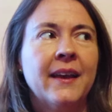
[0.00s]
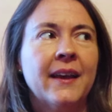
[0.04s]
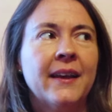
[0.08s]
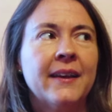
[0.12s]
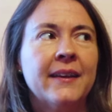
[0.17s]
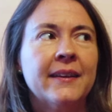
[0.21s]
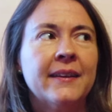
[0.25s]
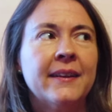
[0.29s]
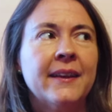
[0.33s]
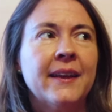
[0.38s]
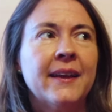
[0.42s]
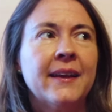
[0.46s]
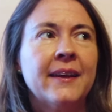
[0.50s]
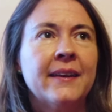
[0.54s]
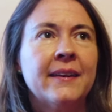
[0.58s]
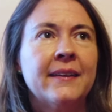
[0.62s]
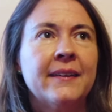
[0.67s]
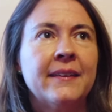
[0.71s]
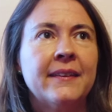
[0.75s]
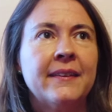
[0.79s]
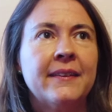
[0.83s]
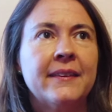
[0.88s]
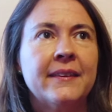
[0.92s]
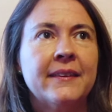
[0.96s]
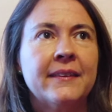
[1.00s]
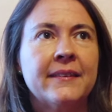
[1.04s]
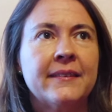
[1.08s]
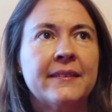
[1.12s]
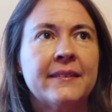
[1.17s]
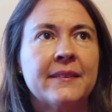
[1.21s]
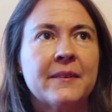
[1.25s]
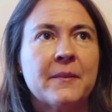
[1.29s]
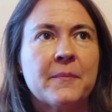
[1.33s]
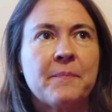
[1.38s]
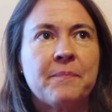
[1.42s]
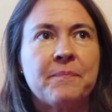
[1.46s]
I had had
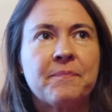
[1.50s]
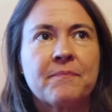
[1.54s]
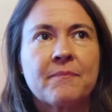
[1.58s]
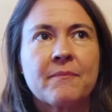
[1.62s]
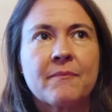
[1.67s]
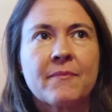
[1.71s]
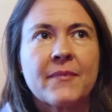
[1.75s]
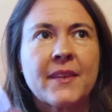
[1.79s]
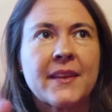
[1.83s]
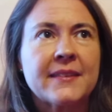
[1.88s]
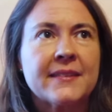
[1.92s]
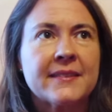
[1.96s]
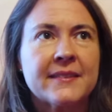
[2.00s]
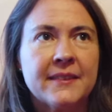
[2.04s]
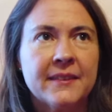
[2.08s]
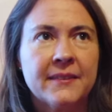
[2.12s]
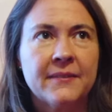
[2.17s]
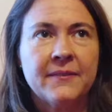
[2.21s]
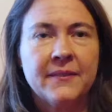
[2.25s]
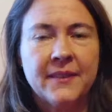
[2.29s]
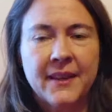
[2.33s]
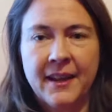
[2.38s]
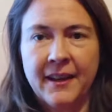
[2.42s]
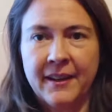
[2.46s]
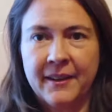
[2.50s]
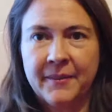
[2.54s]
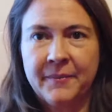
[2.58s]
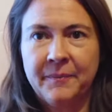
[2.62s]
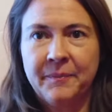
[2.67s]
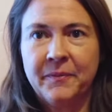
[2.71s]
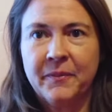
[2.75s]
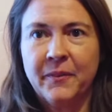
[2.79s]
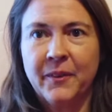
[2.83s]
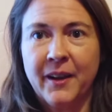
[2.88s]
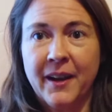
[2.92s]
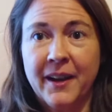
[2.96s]
this stiff neck
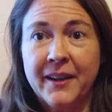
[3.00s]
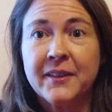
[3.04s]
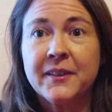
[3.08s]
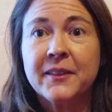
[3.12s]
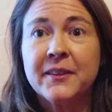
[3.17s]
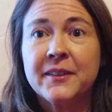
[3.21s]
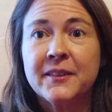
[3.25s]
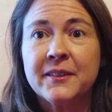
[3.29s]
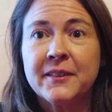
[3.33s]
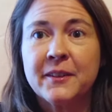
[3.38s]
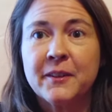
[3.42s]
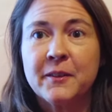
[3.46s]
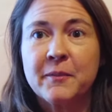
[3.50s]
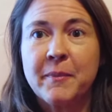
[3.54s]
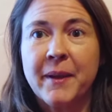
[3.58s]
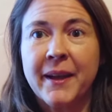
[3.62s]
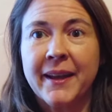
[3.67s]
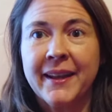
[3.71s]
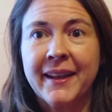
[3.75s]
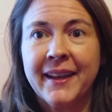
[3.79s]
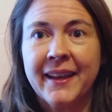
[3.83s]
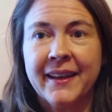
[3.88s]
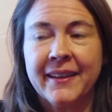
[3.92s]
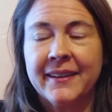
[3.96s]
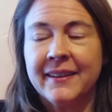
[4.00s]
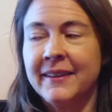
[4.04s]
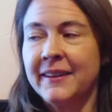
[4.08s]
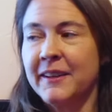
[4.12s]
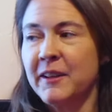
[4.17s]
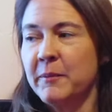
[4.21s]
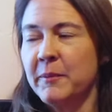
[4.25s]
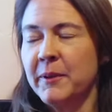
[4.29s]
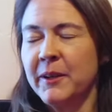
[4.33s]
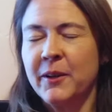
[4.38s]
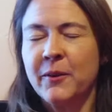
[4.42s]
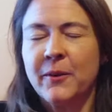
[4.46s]
where I couldn't turn my head, and it
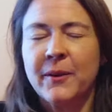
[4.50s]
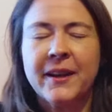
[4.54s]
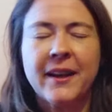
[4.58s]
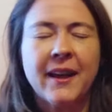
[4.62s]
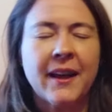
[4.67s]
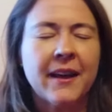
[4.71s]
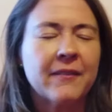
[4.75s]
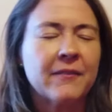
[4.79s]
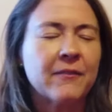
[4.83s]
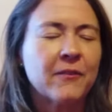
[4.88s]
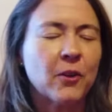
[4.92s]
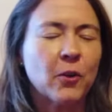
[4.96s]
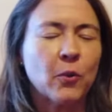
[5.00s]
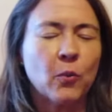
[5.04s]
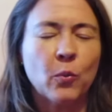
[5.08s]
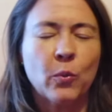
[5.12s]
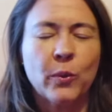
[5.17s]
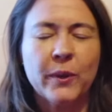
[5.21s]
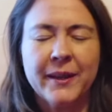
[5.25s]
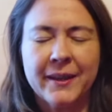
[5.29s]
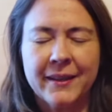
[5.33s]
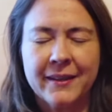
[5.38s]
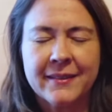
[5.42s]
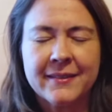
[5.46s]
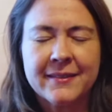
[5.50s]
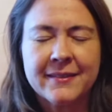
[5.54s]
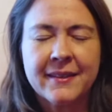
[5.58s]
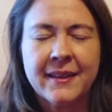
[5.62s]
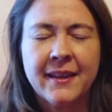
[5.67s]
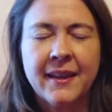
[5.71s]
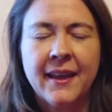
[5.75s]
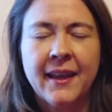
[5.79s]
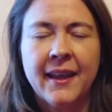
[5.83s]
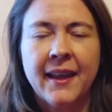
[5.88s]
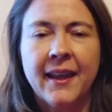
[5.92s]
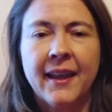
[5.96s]
had been going on for weeks.
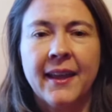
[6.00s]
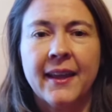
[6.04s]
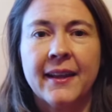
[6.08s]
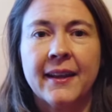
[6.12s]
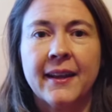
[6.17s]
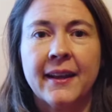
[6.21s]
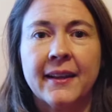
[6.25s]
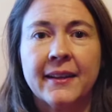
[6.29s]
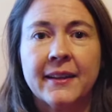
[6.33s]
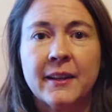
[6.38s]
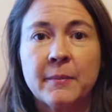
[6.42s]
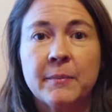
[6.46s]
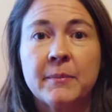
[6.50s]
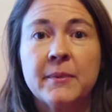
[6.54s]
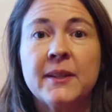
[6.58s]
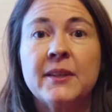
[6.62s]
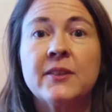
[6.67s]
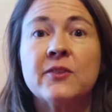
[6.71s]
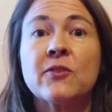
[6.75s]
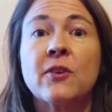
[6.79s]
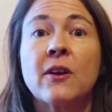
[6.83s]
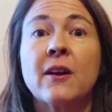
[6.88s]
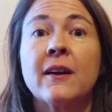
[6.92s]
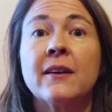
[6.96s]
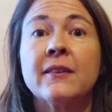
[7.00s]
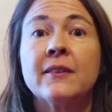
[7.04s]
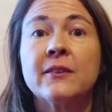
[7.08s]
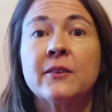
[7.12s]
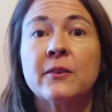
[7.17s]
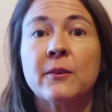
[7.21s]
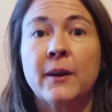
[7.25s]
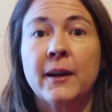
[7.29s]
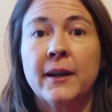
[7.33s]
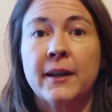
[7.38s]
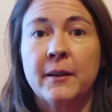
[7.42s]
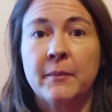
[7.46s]
And I kept being drawn to
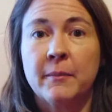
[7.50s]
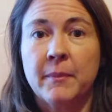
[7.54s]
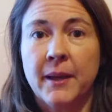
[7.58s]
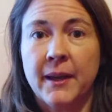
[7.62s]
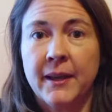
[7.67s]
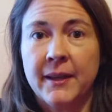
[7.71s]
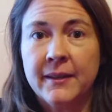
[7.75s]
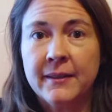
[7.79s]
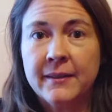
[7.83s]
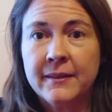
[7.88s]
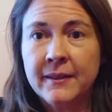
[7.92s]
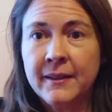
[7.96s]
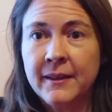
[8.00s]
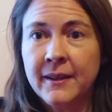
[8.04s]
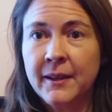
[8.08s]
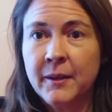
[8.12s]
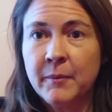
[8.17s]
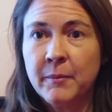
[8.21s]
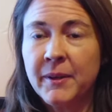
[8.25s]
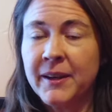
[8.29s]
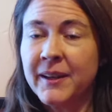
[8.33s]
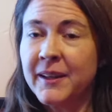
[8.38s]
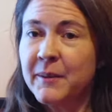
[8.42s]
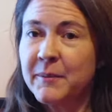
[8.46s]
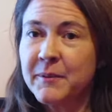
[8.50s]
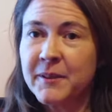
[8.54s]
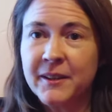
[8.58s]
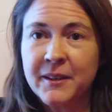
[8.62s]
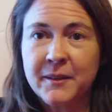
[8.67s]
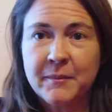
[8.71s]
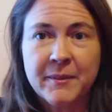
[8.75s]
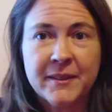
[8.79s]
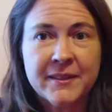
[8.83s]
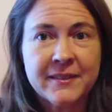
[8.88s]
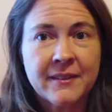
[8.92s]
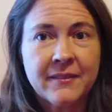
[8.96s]
Quiet Mind, but I kept
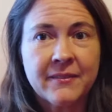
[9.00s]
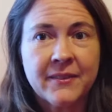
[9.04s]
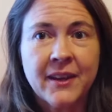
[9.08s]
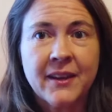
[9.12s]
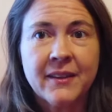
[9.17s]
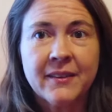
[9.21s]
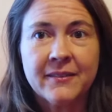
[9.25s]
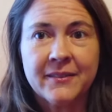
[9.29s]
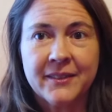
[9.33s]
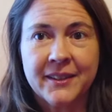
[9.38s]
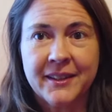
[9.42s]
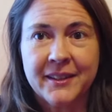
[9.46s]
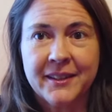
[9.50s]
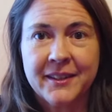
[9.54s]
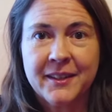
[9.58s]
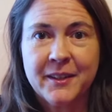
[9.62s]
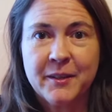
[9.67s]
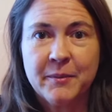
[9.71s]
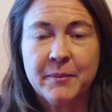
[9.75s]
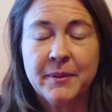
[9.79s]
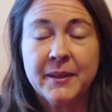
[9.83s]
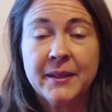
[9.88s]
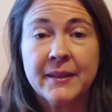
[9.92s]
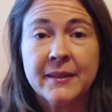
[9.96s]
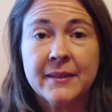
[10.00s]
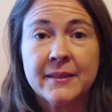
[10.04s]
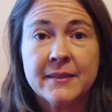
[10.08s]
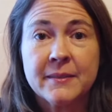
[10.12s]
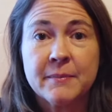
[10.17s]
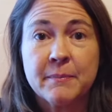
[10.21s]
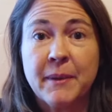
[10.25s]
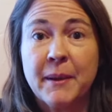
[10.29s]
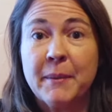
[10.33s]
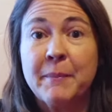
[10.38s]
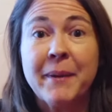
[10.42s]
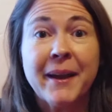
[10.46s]
talking myself out of it
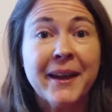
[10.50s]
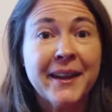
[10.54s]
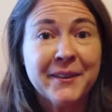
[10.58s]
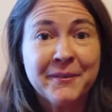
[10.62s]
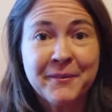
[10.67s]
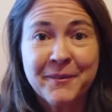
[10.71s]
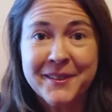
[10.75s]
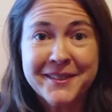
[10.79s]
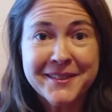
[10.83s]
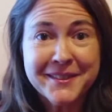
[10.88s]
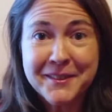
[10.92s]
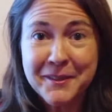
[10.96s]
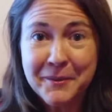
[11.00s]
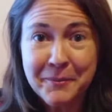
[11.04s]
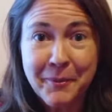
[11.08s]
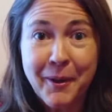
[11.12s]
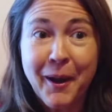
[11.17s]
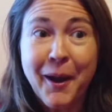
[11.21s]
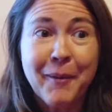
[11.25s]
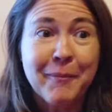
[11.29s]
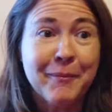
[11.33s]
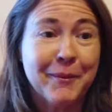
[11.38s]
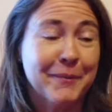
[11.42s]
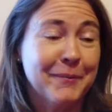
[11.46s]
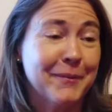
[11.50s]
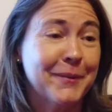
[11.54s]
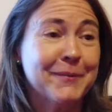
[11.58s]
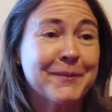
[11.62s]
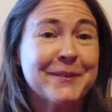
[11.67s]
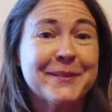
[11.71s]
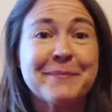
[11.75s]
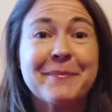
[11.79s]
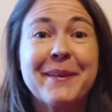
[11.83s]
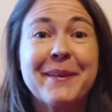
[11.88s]
because my mind wasn't the problem, it was